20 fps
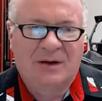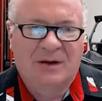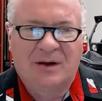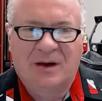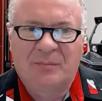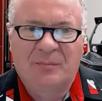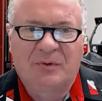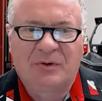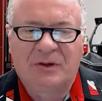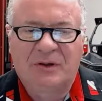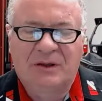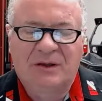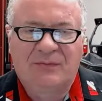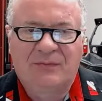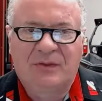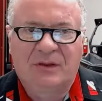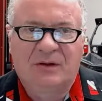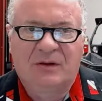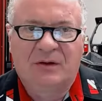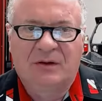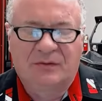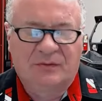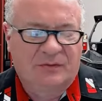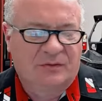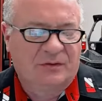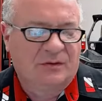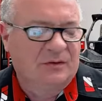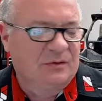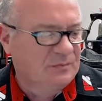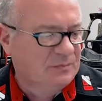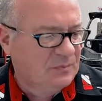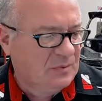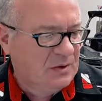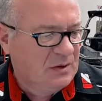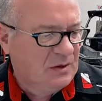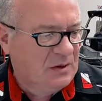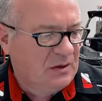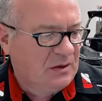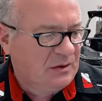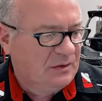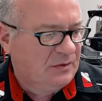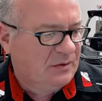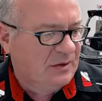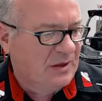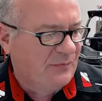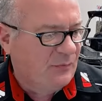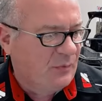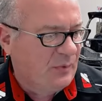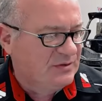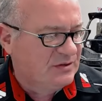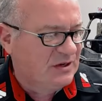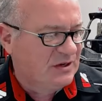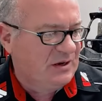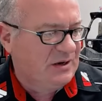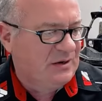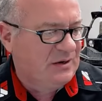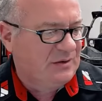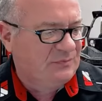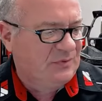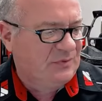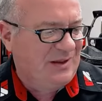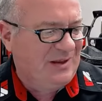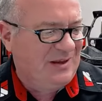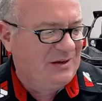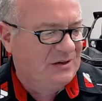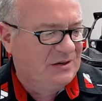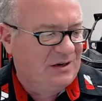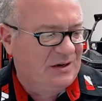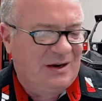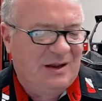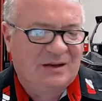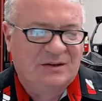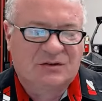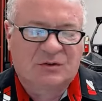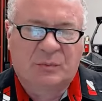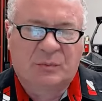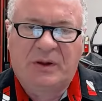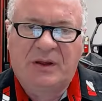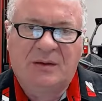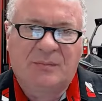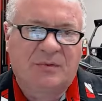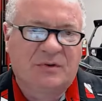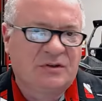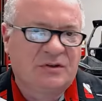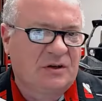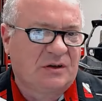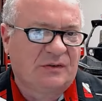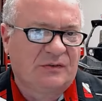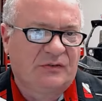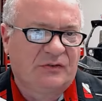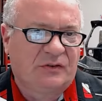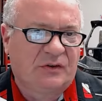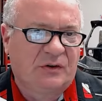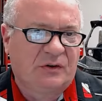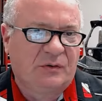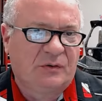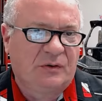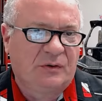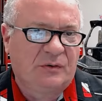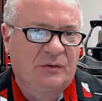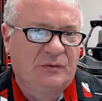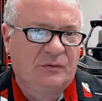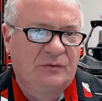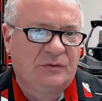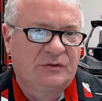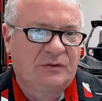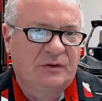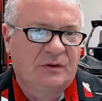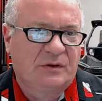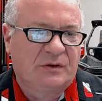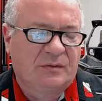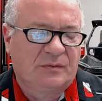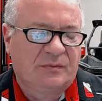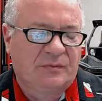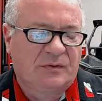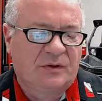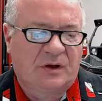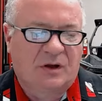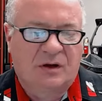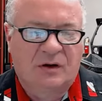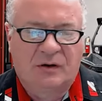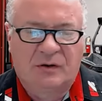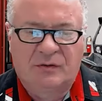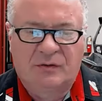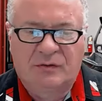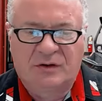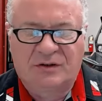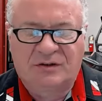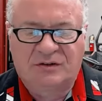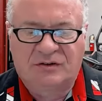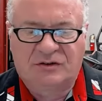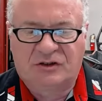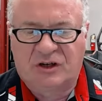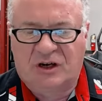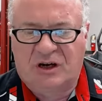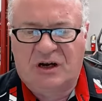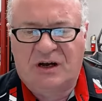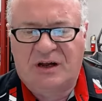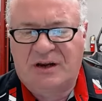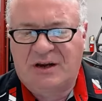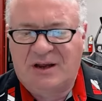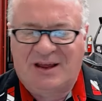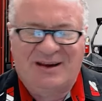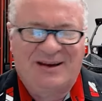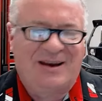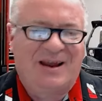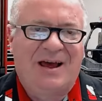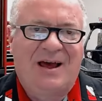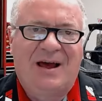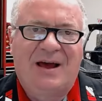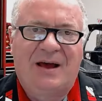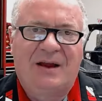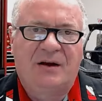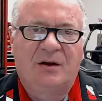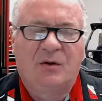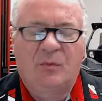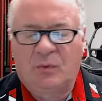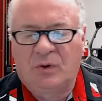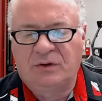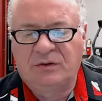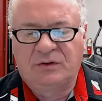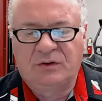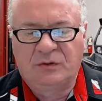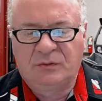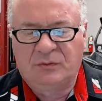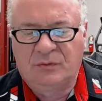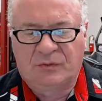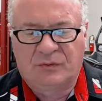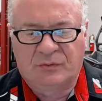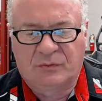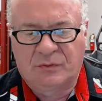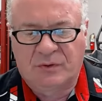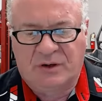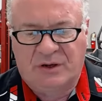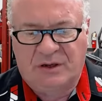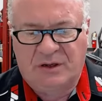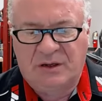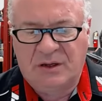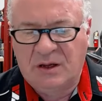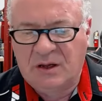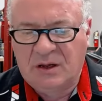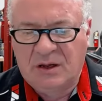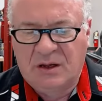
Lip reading: I believe the giveaway is going to end next week, but you can still use the code JOHN9123